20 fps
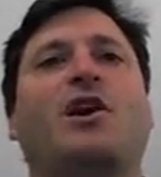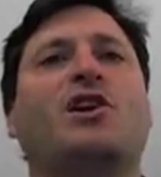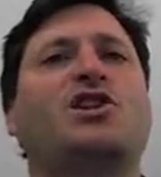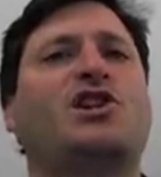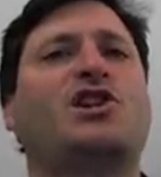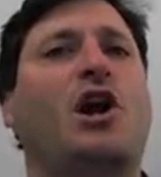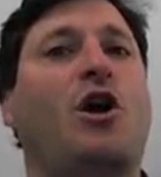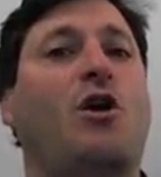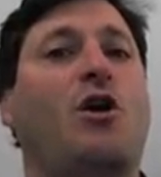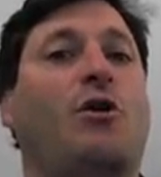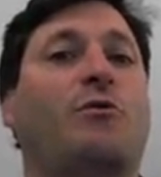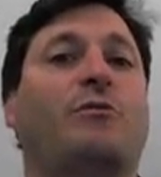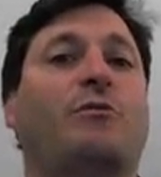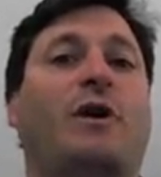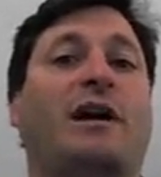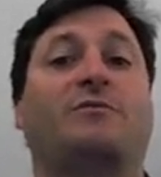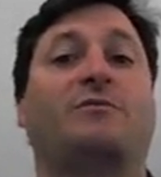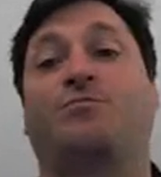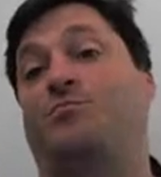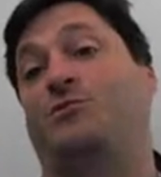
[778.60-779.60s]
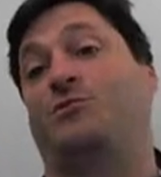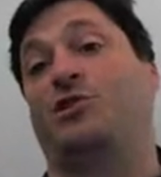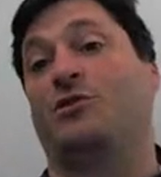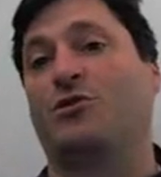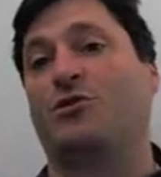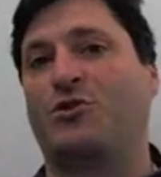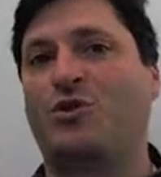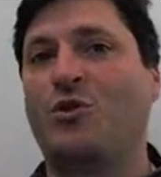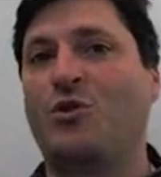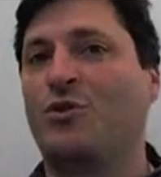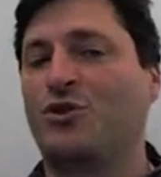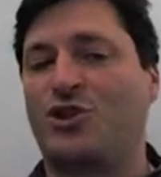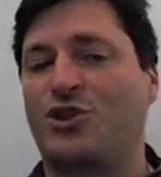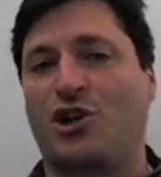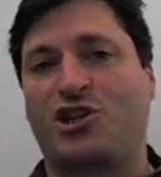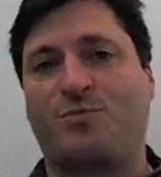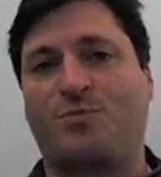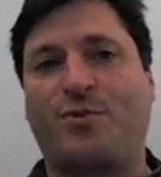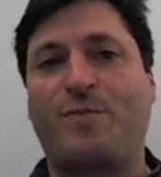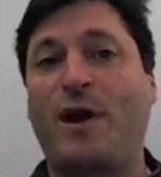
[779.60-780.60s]
So I did a little Google
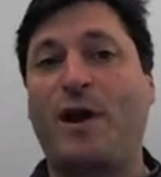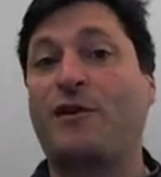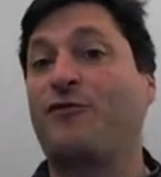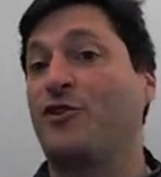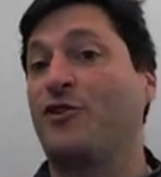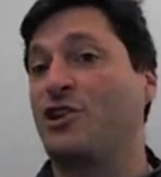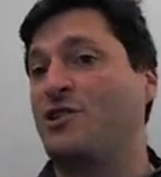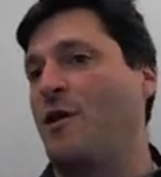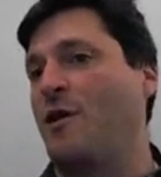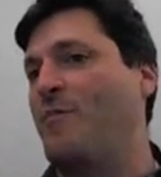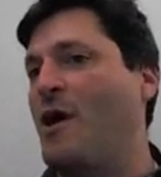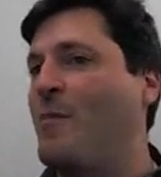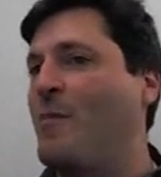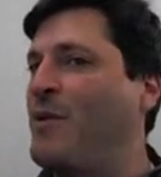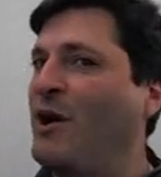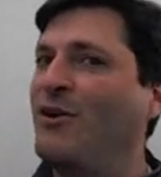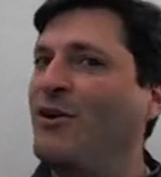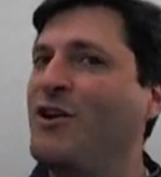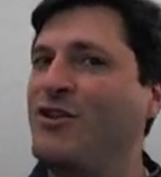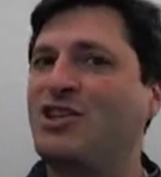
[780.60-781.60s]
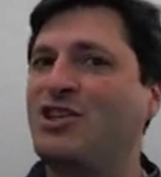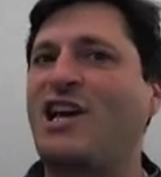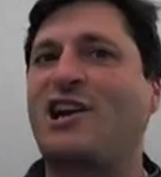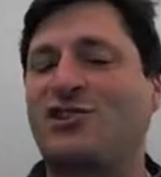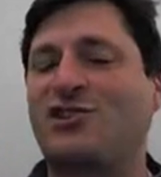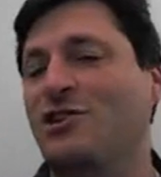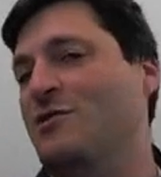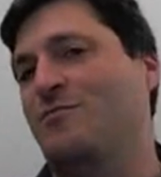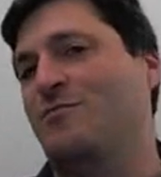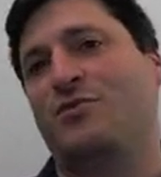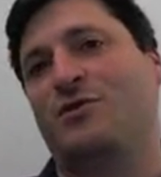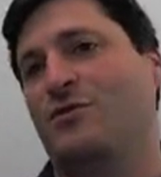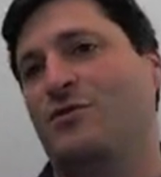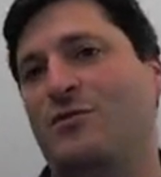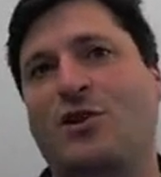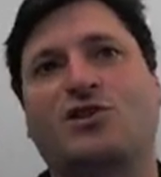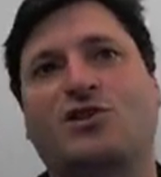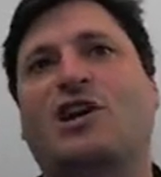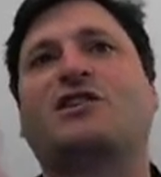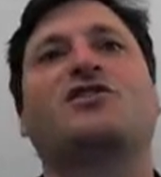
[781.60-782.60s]
search preparing for this. Apparently this actually
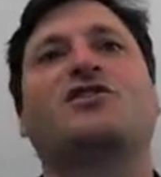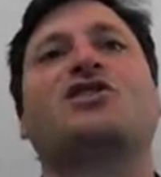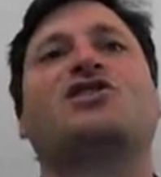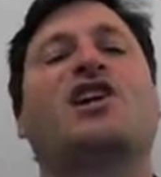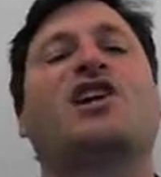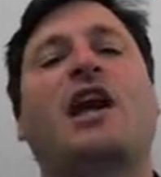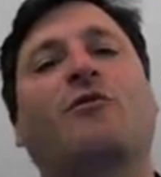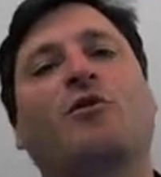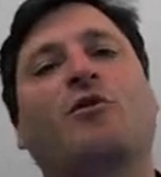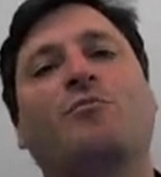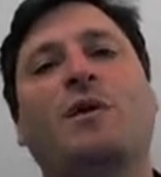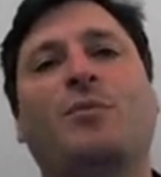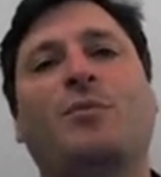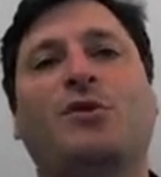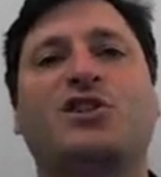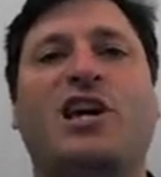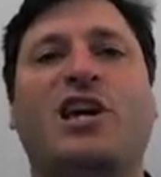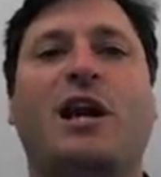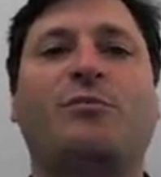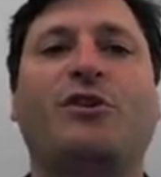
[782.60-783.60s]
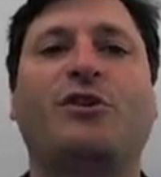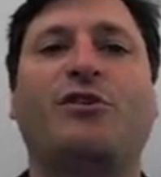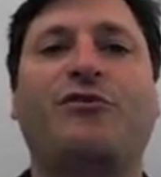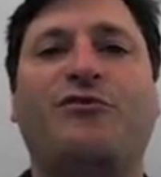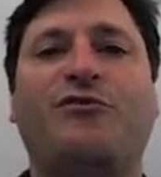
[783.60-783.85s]
goes on to this day, where people set up little